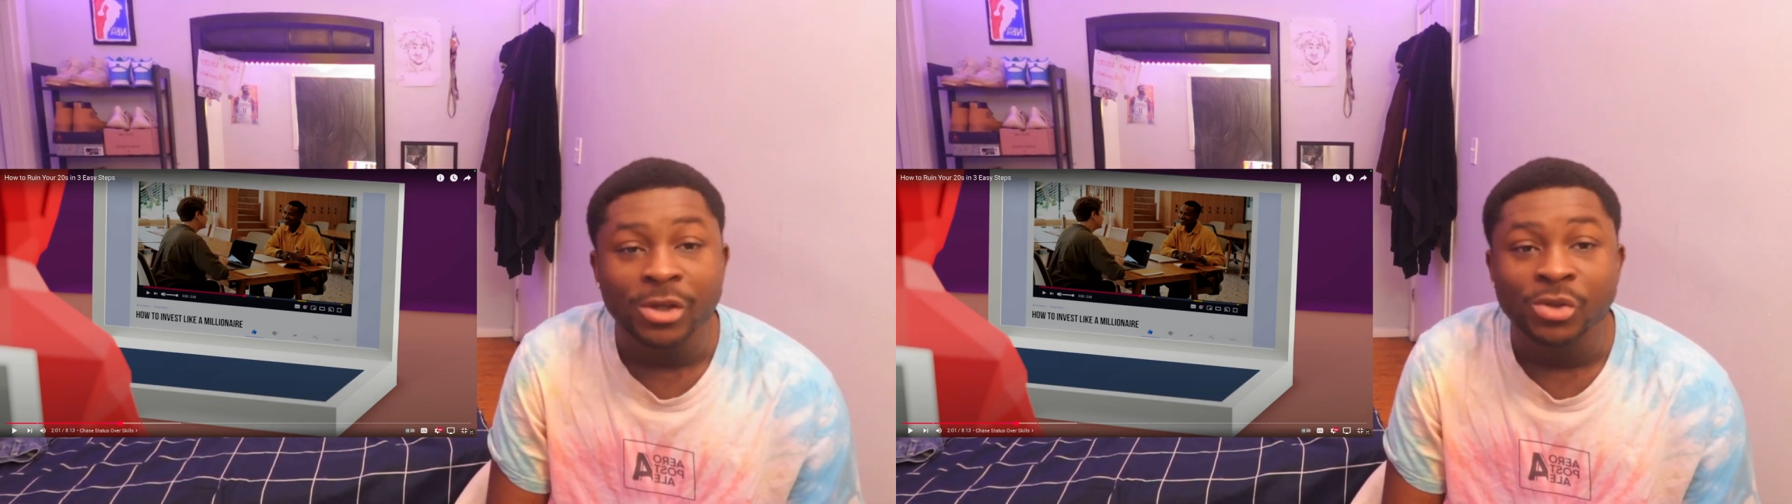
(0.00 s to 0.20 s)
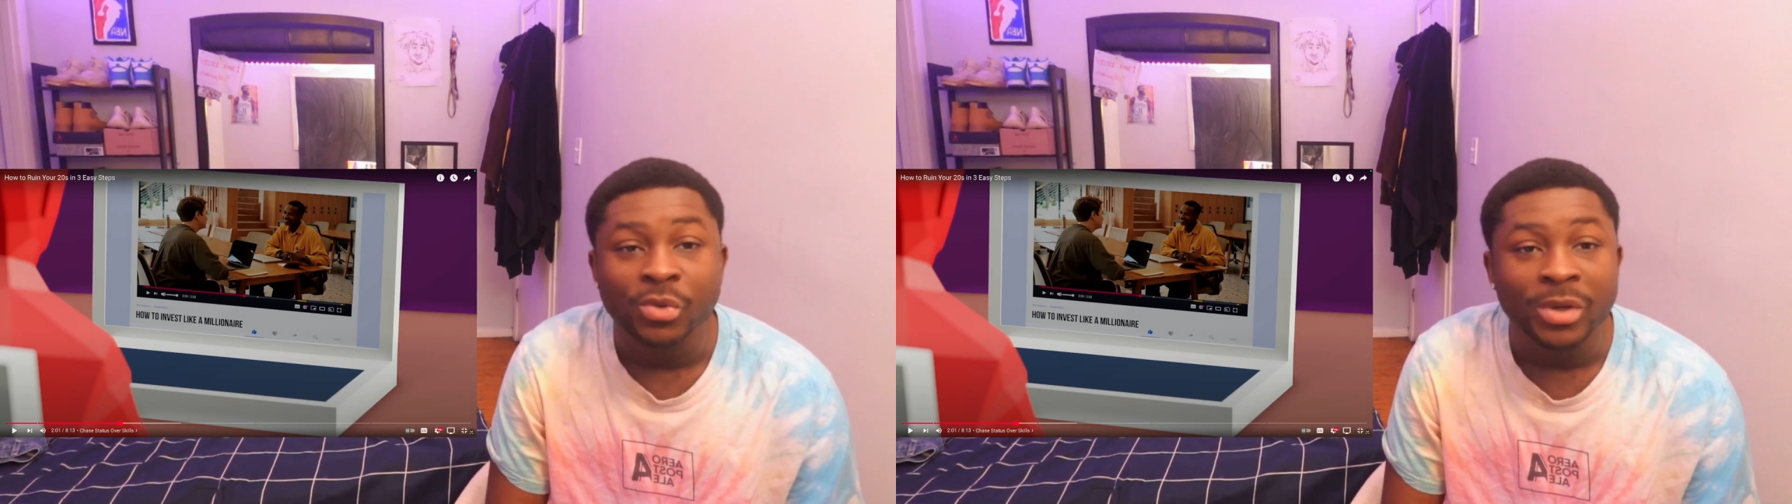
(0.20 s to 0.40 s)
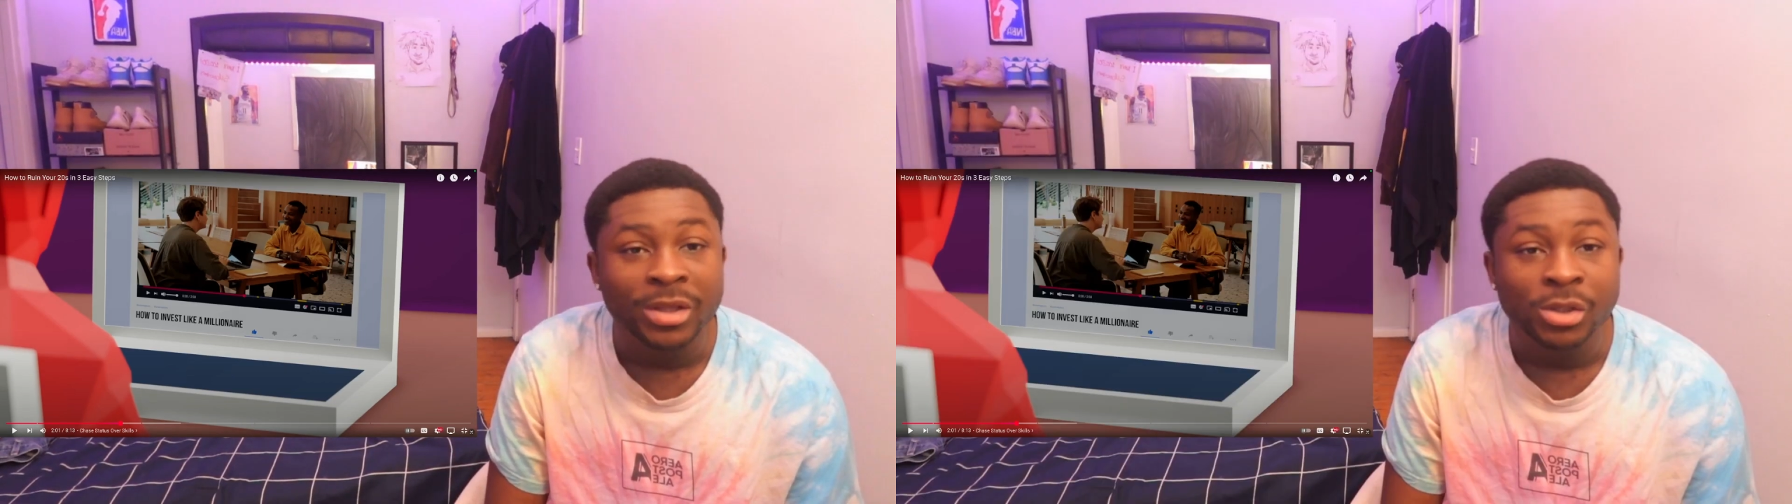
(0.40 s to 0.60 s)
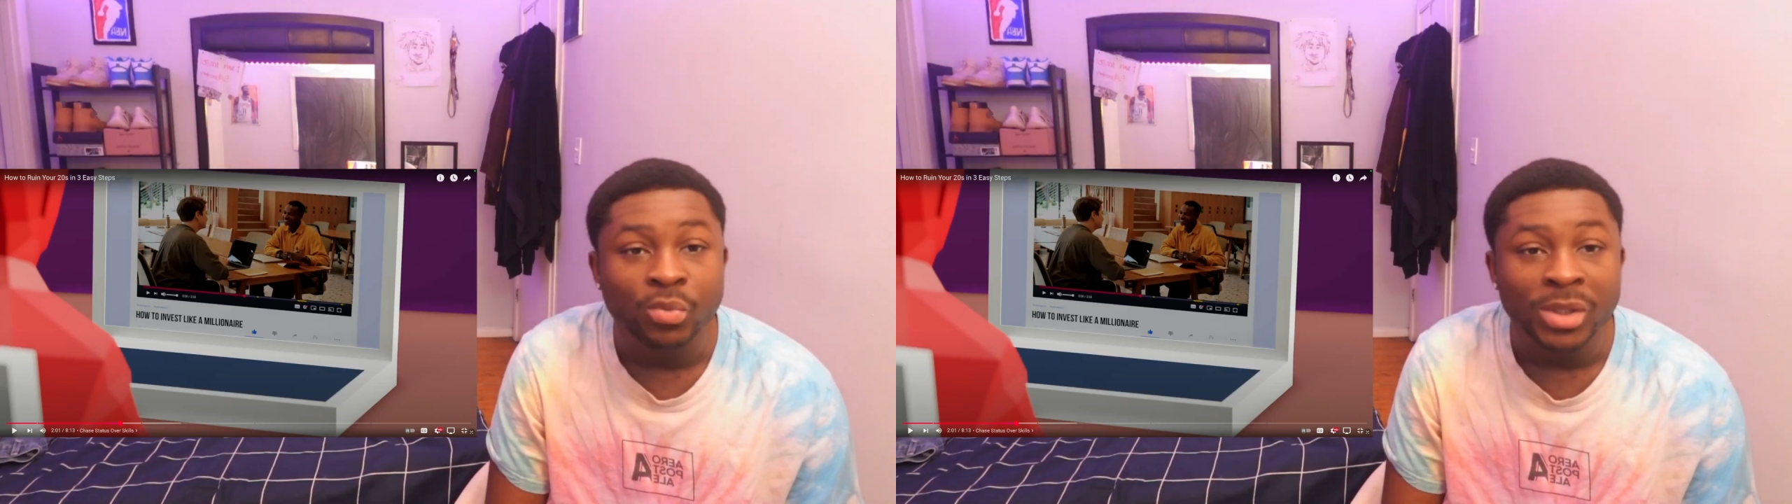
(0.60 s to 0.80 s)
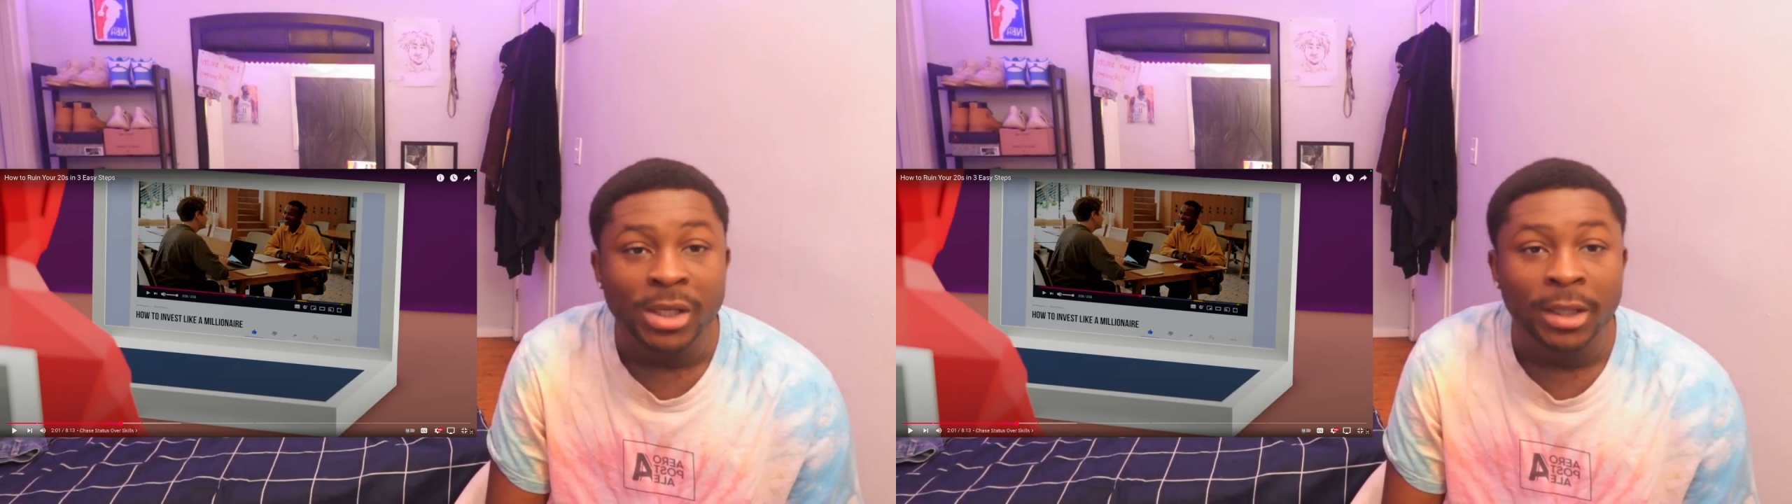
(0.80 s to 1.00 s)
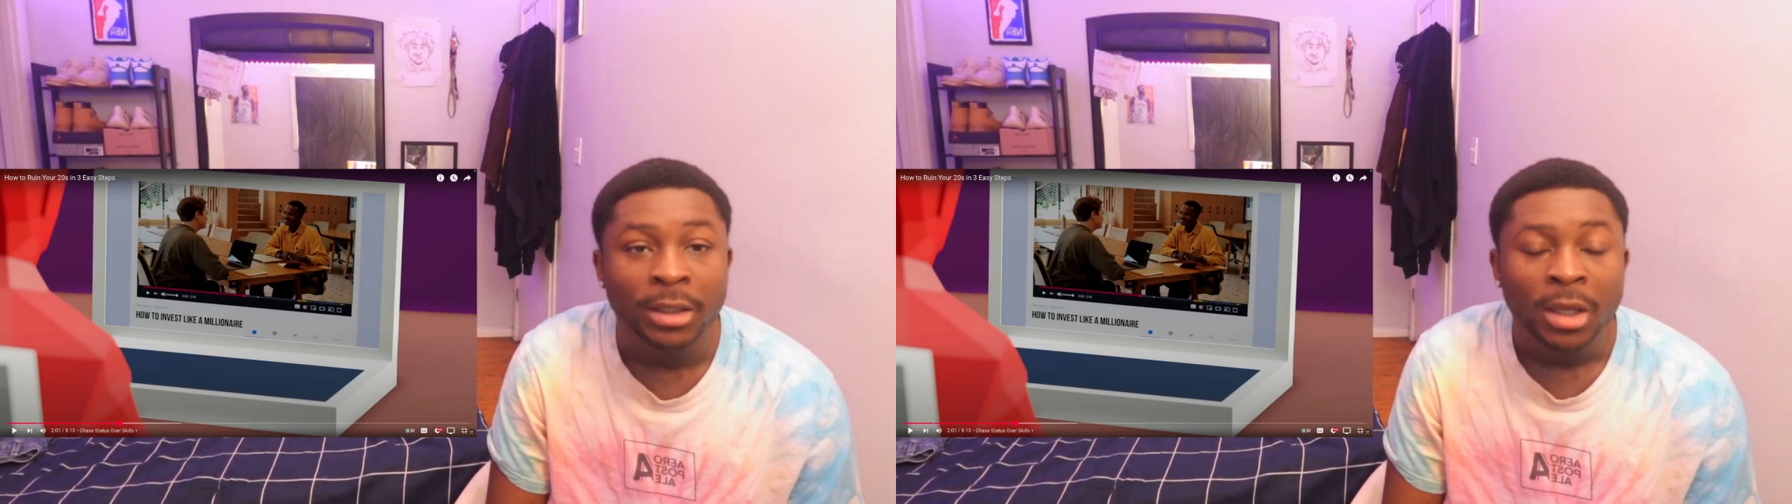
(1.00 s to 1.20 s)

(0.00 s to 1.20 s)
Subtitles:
doing this weekend?"